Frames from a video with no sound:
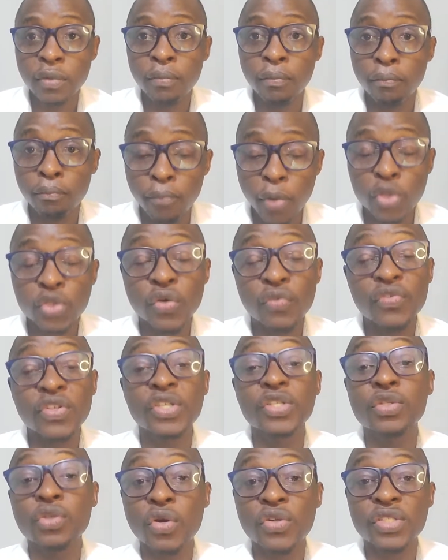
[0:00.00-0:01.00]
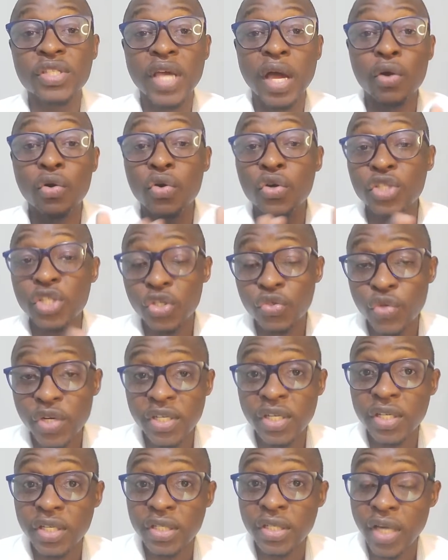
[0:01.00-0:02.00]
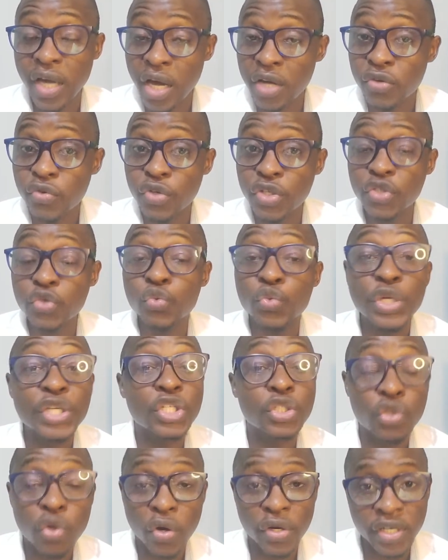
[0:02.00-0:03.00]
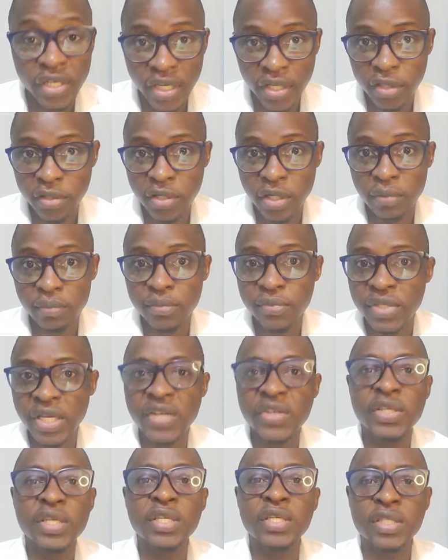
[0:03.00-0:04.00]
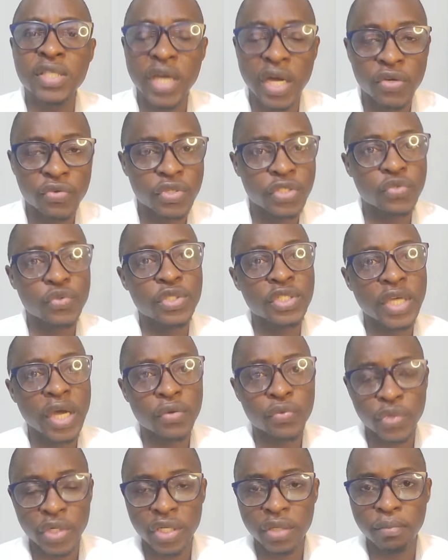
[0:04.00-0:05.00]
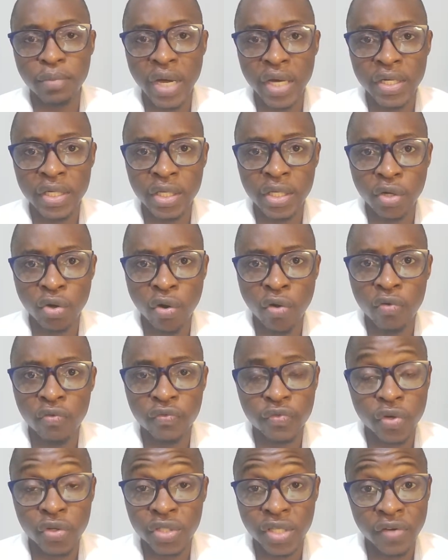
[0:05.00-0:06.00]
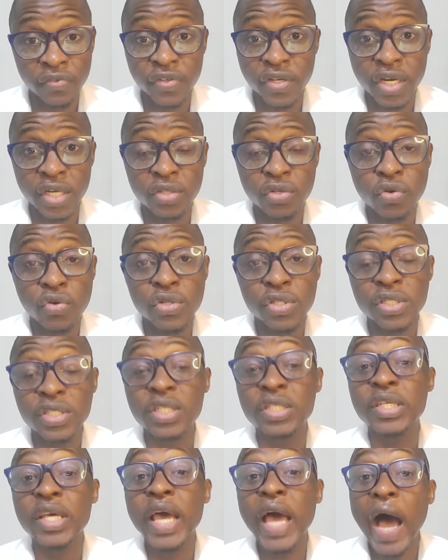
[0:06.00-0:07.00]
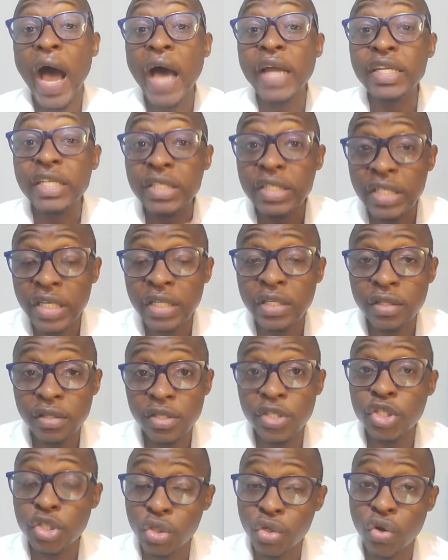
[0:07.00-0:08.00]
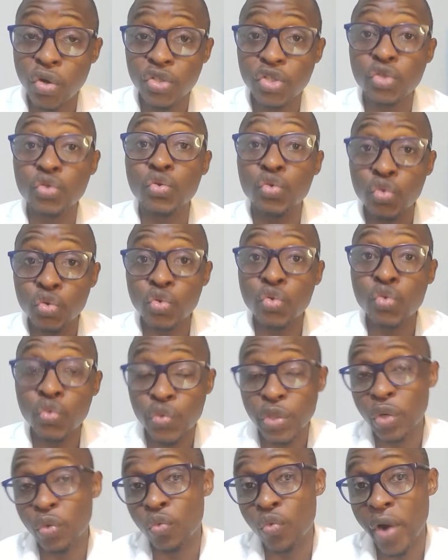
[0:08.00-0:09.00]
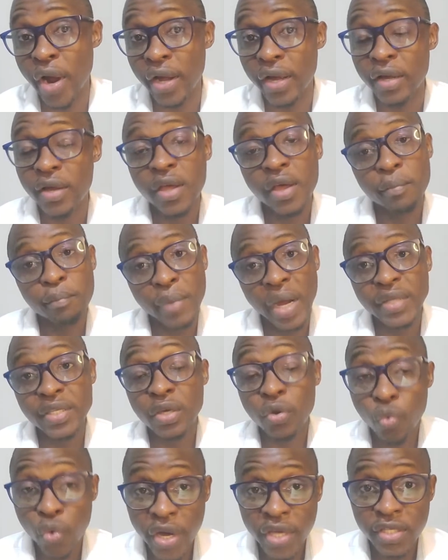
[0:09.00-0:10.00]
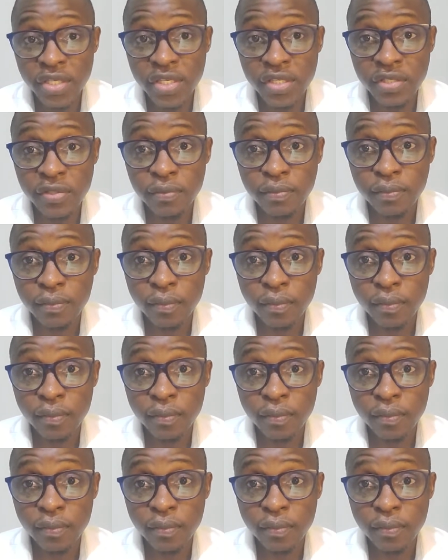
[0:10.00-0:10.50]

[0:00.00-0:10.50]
most of these loans, they are concentrated in countries which don't need them. There is countries which are really badly off on the African continent and need these loans to do real work. But the West,